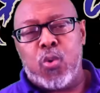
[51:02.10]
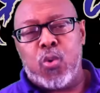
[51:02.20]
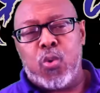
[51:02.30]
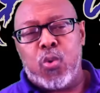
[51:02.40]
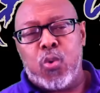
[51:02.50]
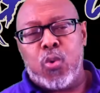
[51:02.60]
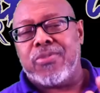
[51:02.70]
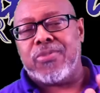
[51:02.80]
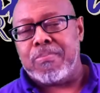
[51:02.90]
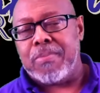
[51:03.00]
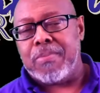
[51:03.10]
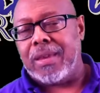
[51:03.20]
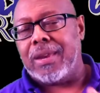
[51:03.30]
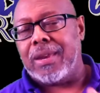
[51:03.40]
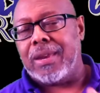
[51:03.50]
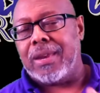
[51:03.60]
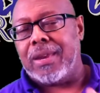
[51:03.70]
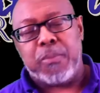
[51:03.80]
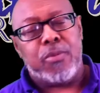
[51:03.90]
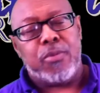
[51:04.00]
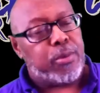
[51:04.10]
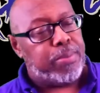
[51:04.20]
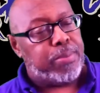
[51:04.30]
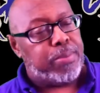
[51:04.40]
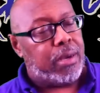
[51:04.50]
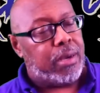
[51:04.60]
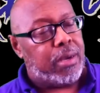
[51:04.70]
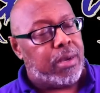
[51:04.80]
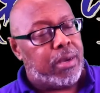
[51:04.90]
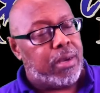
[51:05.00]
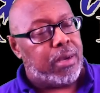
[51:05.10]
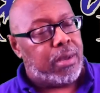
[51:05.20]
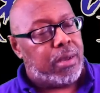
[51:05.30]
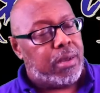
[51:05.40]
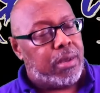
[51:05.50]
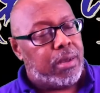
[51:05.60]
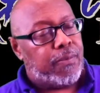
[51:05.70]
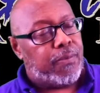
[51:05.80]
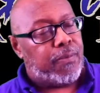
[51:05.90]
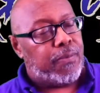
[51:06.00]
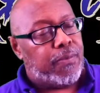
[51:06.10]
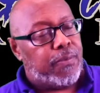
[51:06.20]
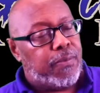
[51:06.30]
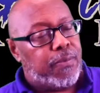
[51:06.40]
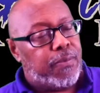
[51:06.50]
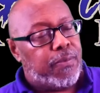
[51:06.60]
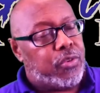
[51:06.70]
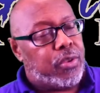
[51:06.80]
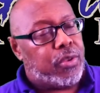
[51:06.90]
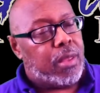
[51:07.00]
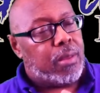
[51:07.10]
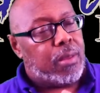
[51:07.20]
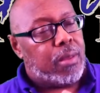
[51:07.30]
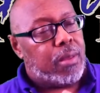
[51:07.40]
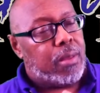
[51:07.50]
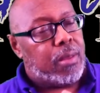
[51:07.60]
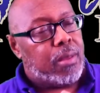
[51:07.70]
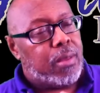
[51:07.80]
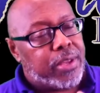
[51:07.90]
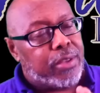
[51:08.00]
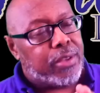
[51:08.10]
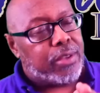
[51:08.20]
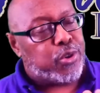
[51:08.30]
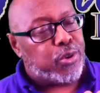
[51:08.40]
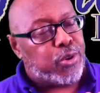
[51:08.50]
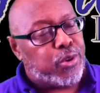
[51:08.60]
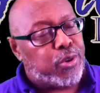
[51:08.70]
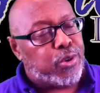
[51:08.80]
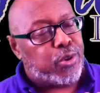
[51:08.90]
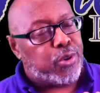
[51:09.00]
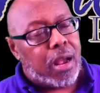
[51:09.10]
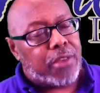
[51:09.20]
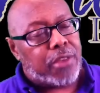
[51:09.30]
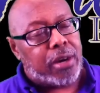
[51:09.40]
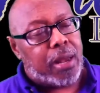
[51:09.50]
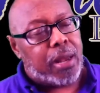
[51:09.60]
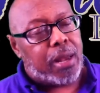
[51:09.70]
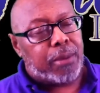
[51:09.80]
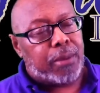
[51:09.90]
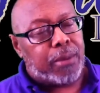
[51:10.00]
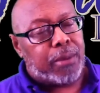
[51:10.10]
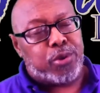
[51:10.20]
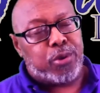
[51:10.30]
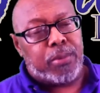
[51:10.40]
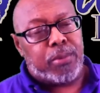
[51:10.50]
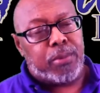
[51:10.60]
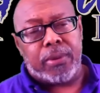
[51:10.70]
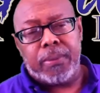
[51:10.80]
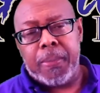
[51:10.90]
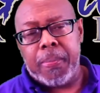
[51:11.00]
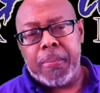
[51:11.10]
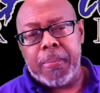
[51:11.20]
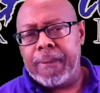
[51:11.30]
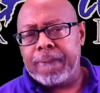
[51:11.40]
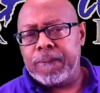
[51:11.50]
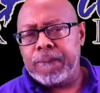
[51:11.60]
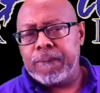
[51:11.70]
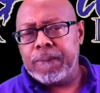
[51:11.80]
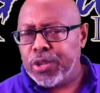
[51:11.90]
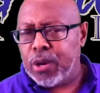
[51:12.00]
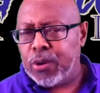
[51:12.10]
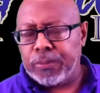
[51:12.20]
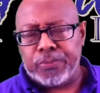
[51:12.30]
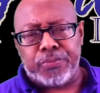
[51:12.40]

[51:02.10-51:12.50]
who this man happens to be that is molesting these children? Assalamu alaikum to you too, my brother. Do you know?